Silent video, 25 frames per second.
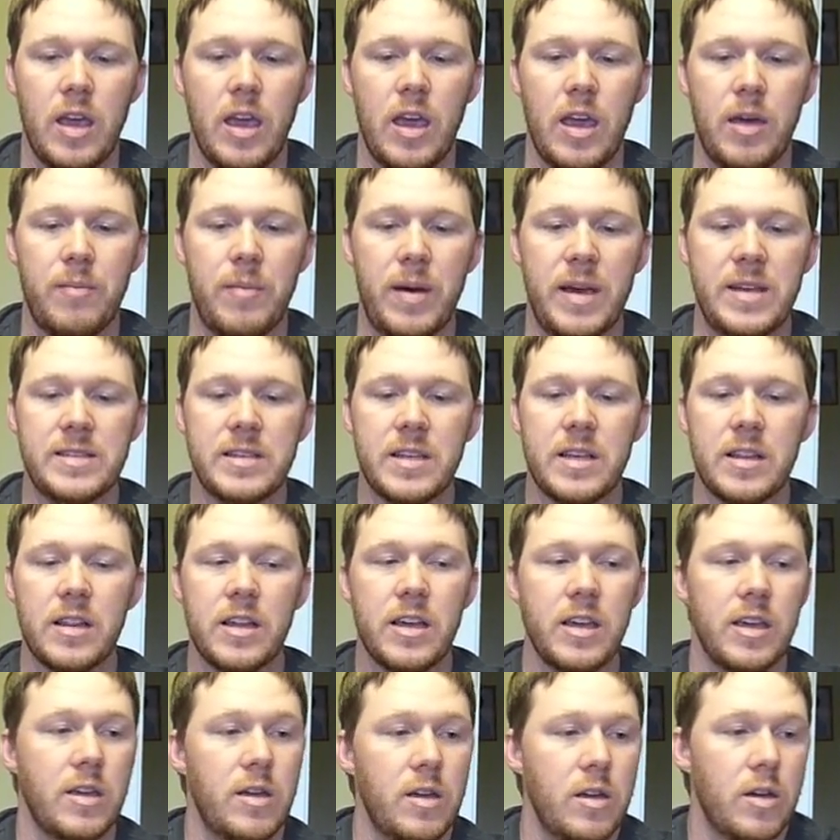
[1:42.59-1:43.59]
And
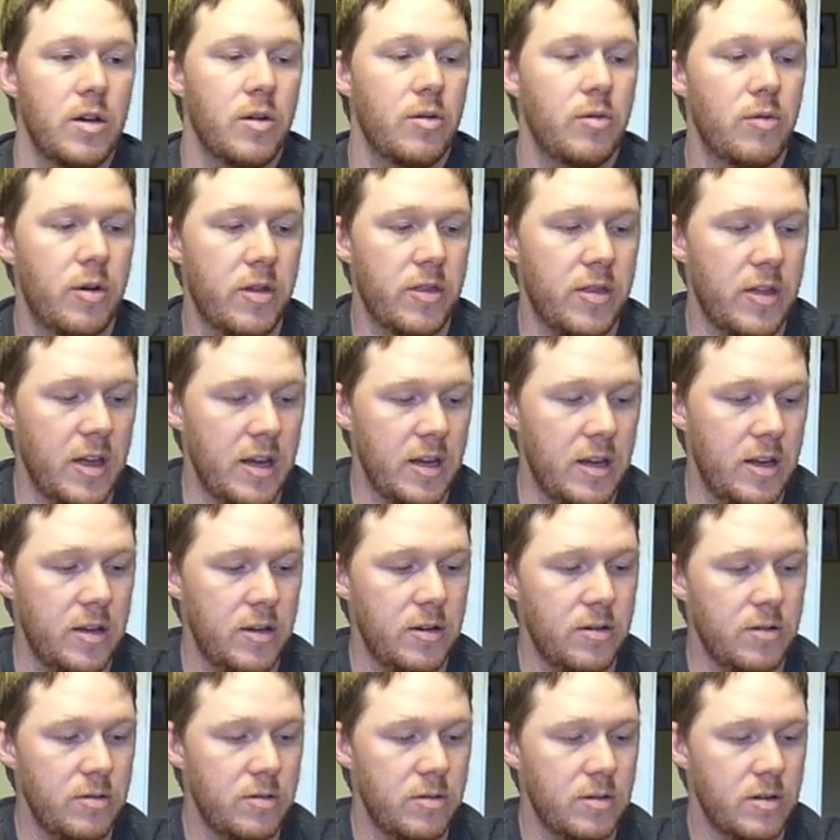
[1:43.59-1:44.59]
basically what they
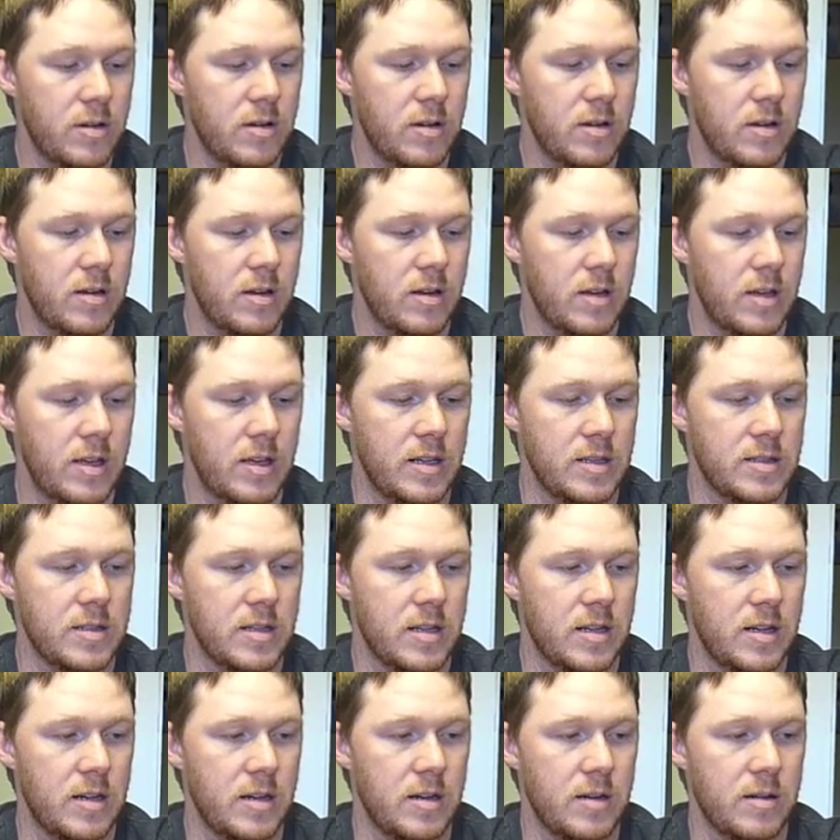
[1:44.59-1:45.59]
do is,
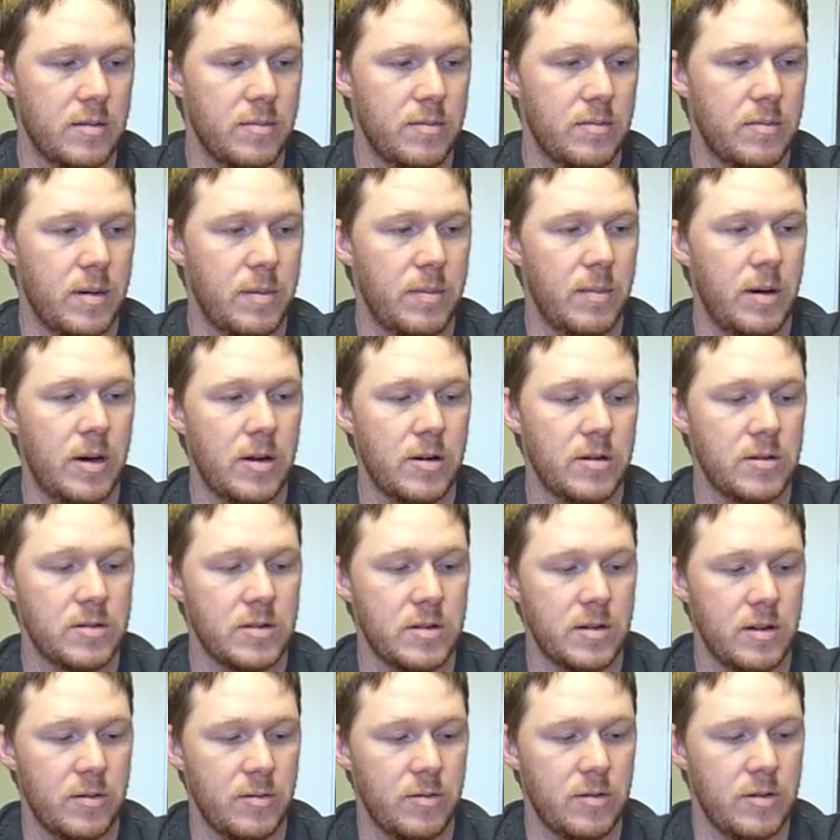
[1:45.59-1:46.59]
my bottle's
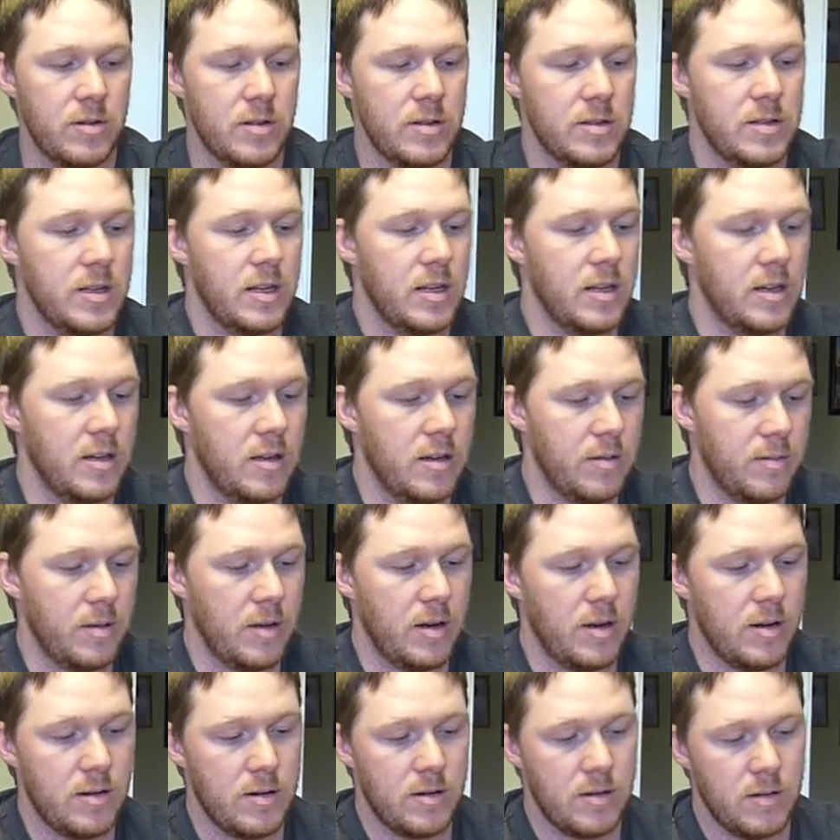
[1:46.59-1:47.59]
not wanting to stand up
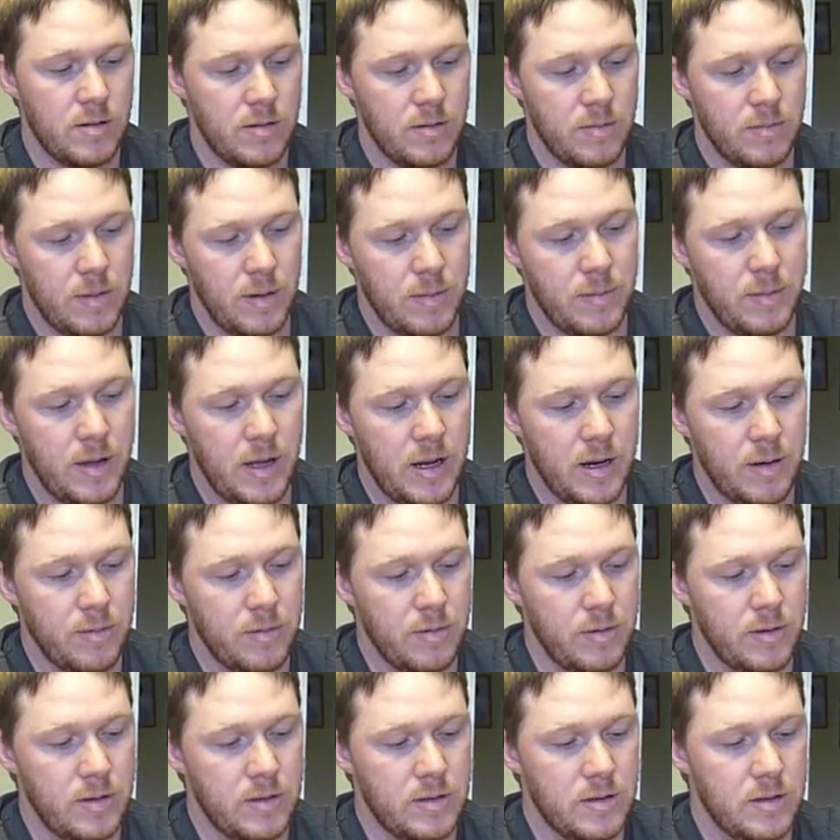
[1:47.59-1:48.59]
here, my
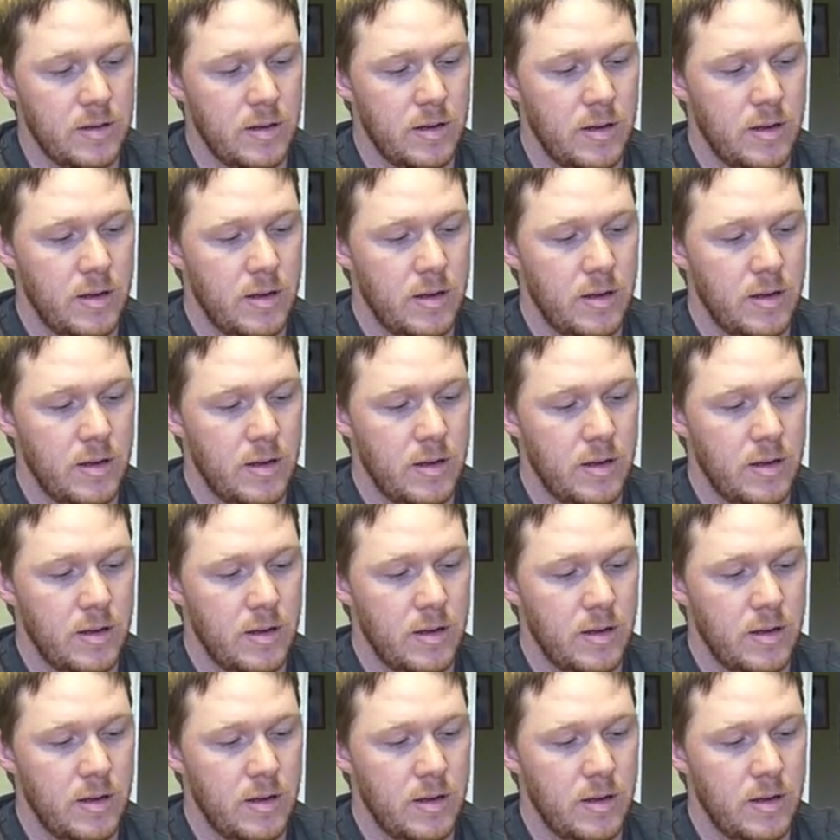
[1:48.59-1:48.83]
platypus.